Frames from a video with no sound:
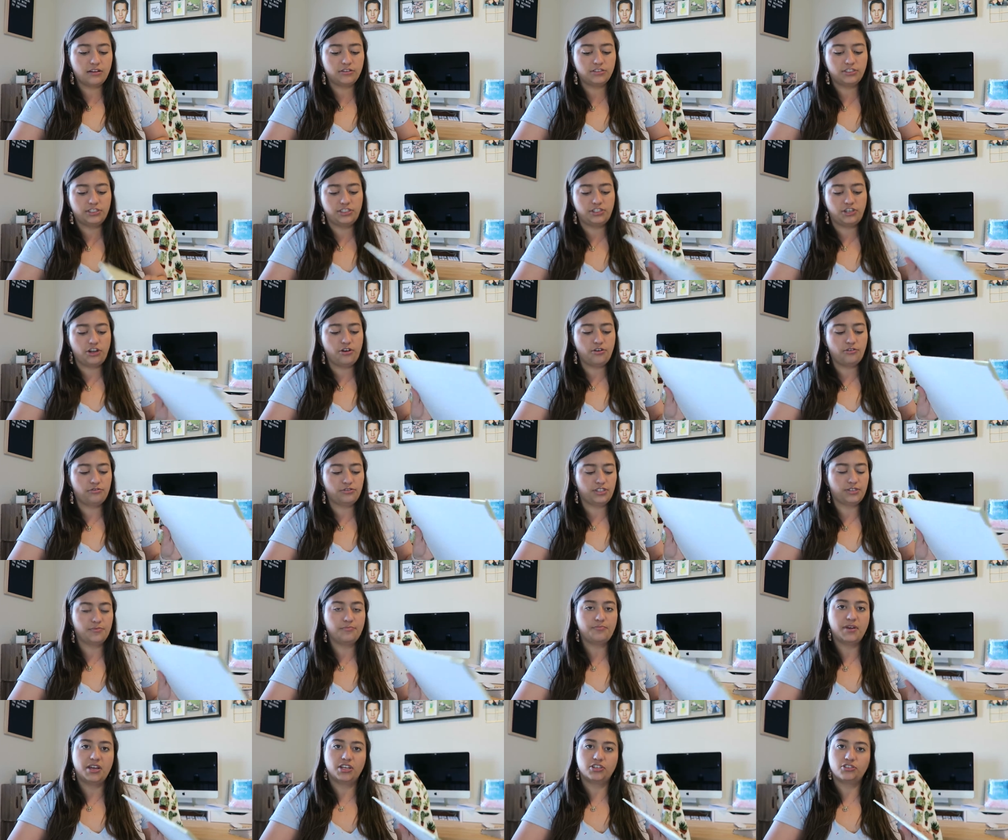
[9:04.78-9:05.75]
I'll show
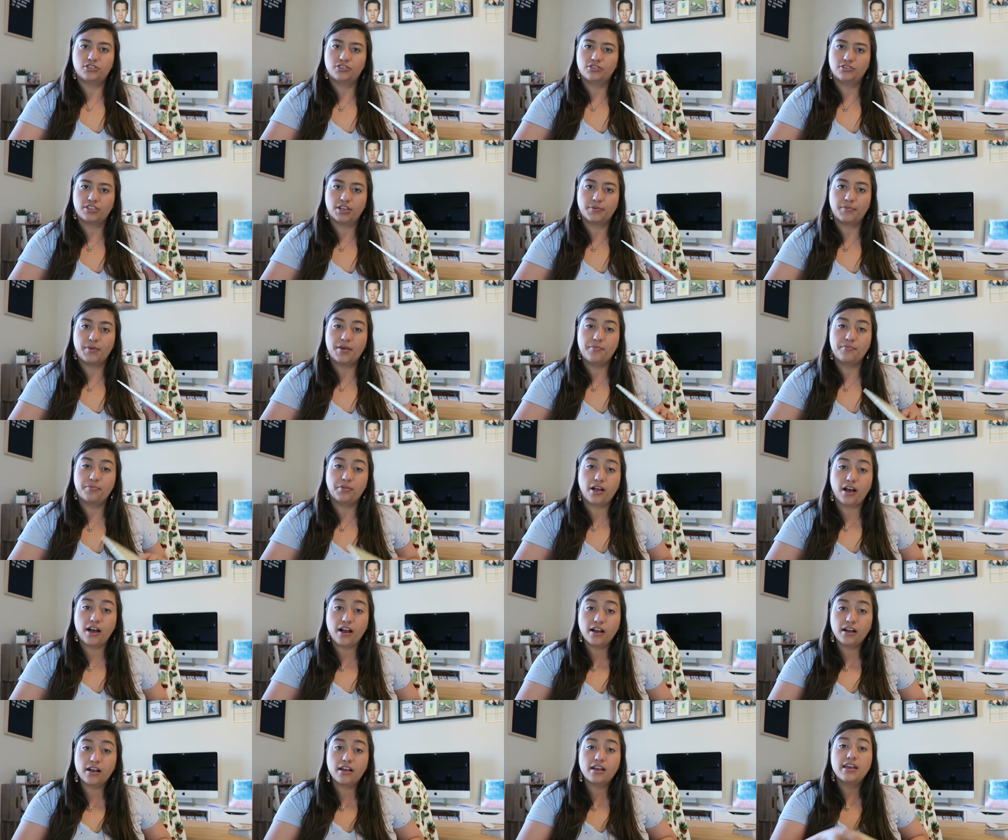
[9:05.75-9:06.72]
some pictures on my
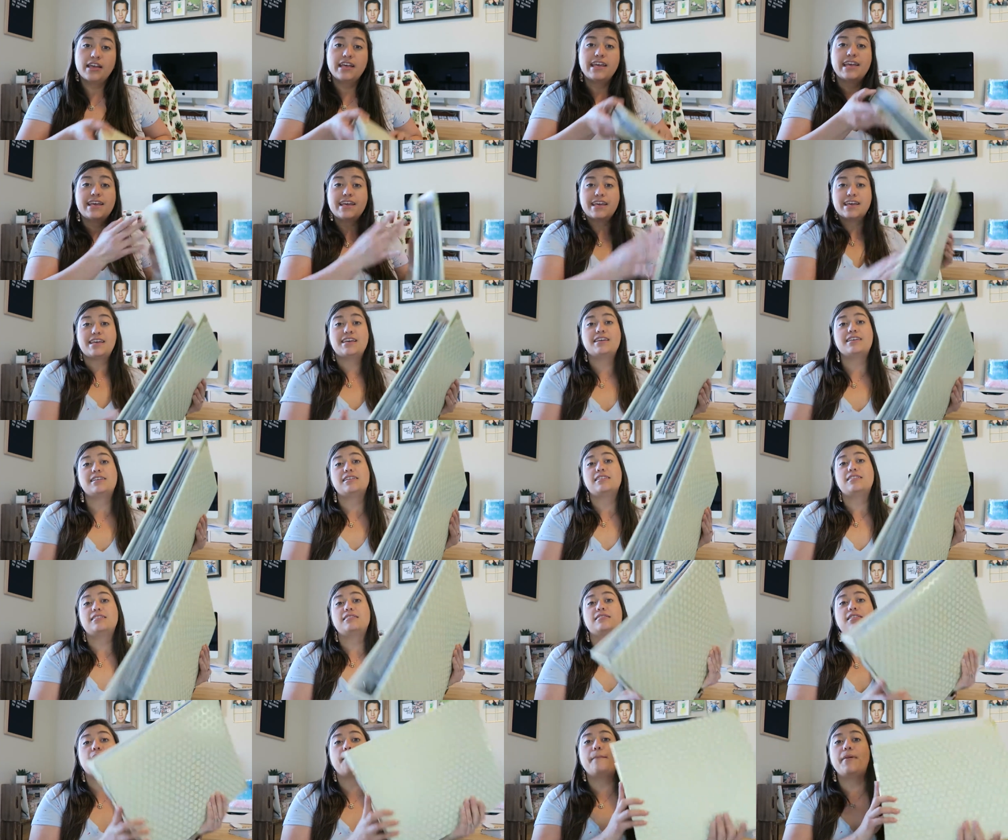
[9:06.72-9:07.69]
blog,
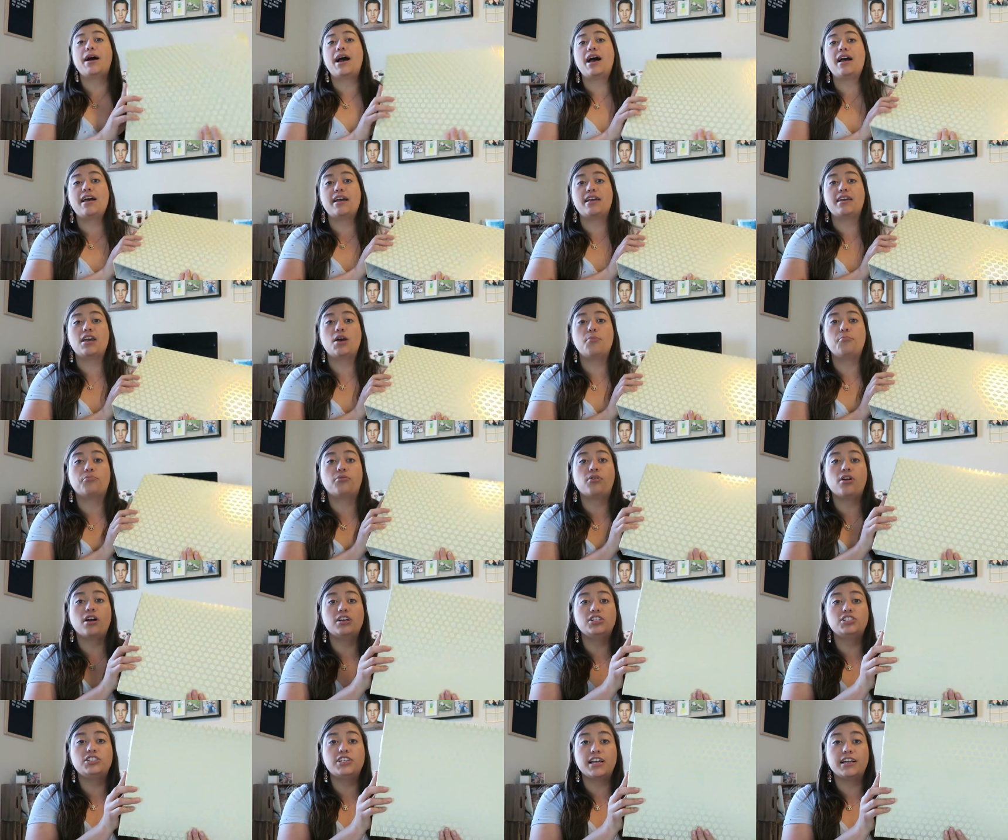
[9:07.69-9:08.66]
is my
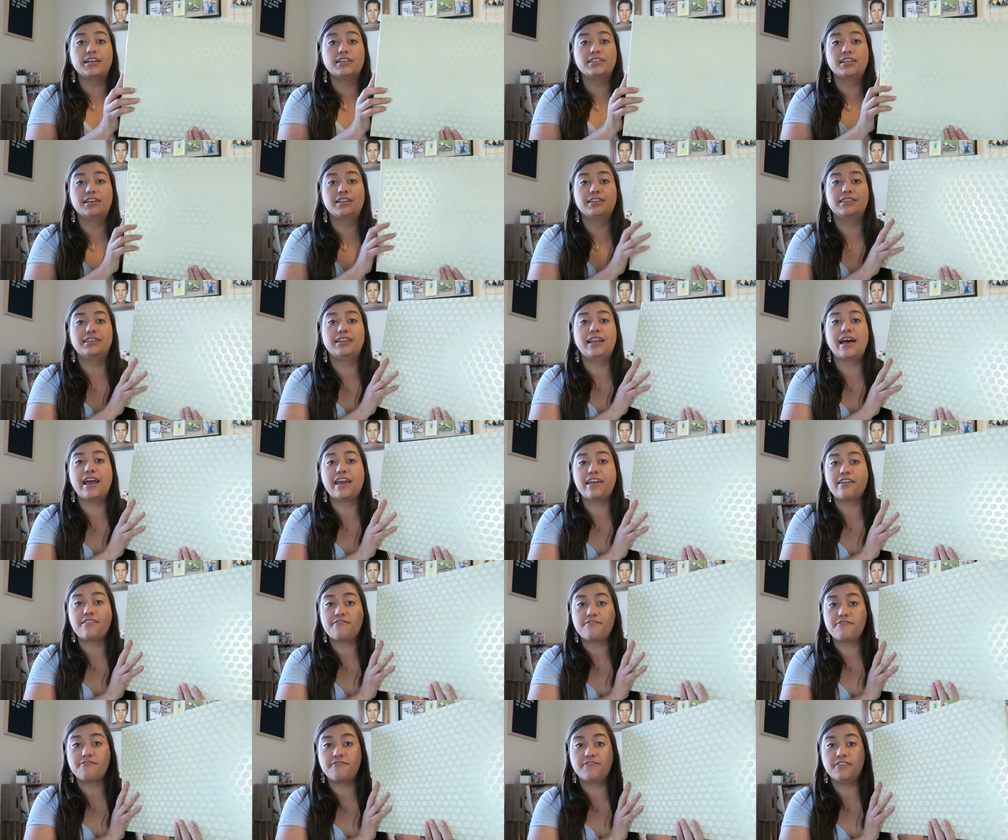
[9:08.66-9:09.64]
Project
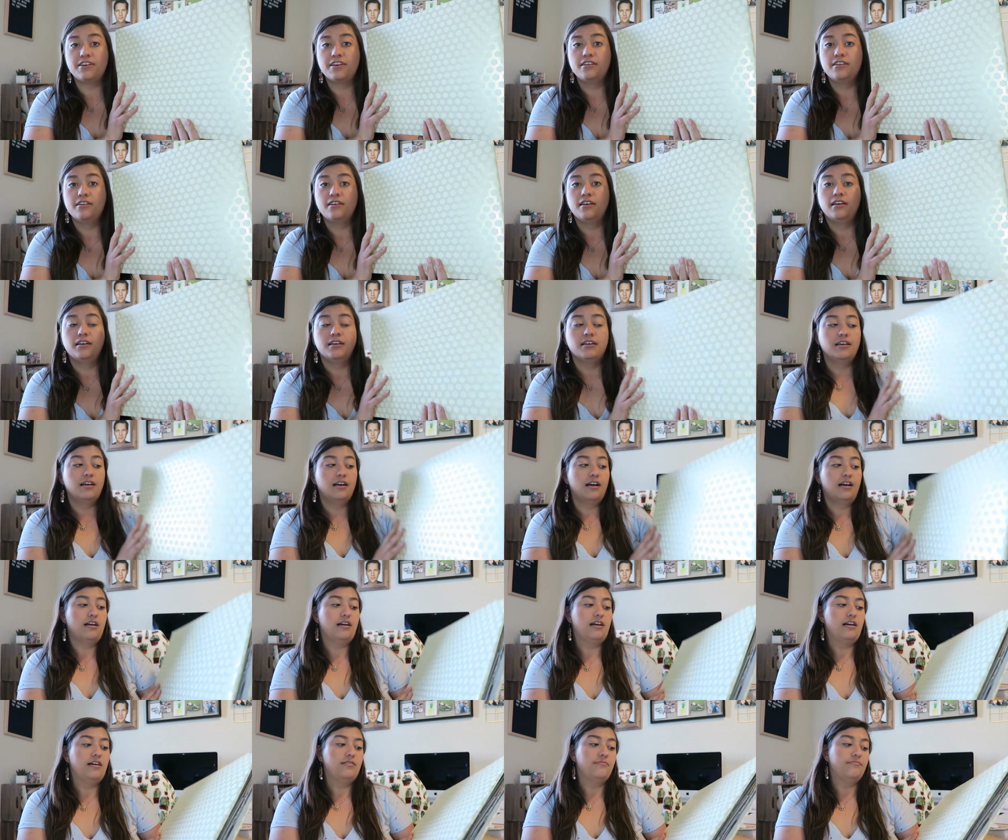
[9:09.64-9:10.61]
Life
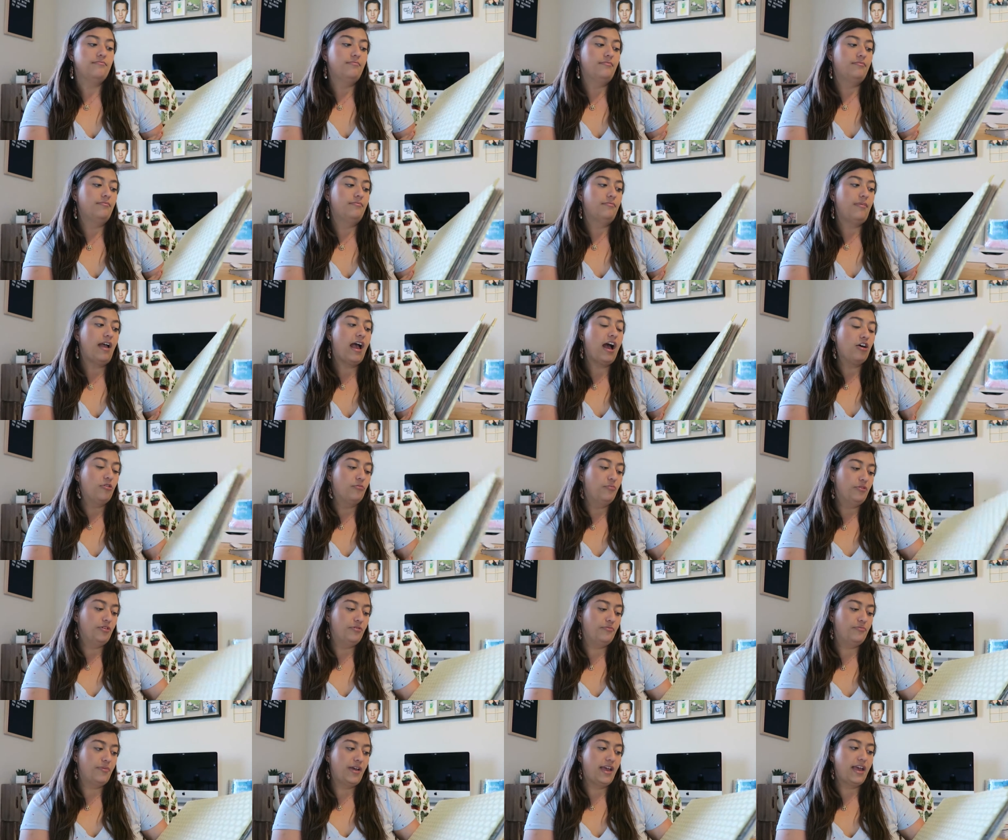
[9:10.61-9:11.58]
um,
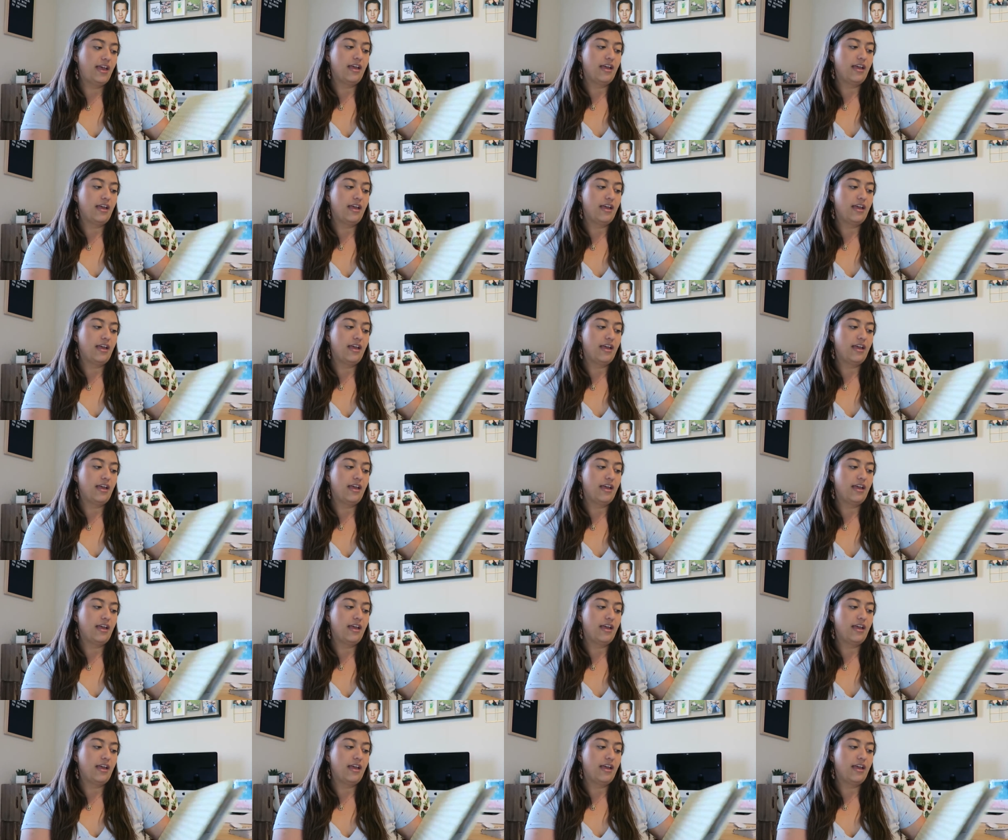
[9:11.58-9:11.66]
album.